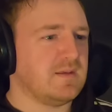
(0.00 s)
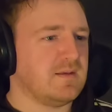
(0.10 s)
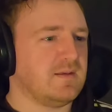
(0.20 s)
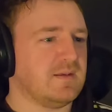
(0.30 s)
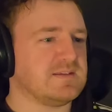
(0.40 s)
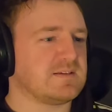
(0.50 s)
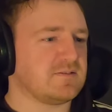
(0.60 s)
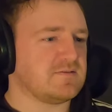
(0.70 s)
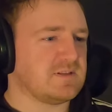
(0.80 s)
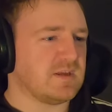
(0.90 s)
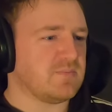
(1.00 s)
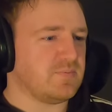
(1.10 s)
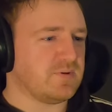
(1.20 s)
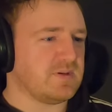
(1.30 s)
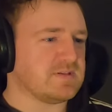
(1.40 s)
Yeah, he's got those dummy
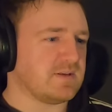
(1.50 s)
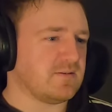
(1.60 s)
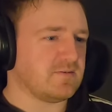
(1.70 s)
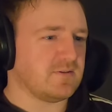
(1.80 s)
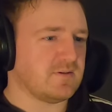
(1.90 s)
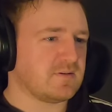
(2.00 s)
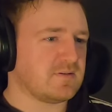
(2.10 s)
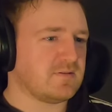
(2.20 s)
plays that unlock.